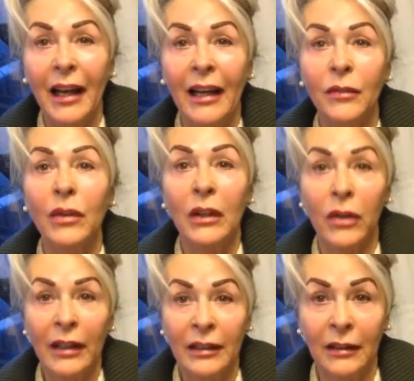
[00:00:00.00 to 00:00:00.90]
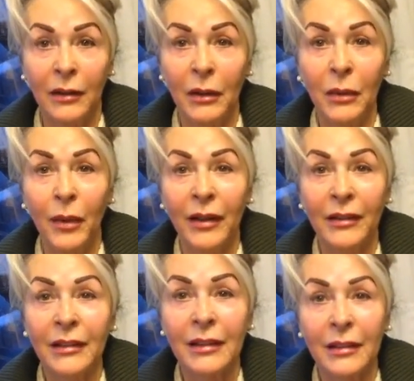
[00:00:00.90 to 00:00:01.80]
And we created the new
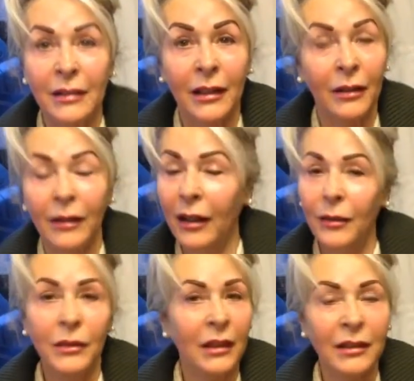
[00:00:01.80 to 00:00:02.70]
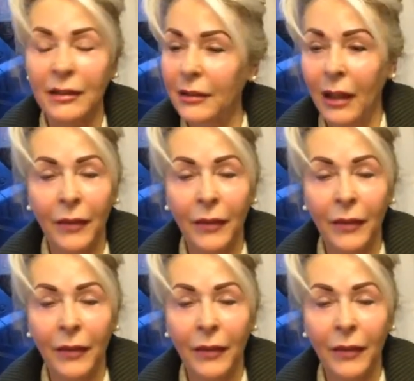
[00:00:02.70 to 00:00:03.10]
ones. So excellent. I'm just...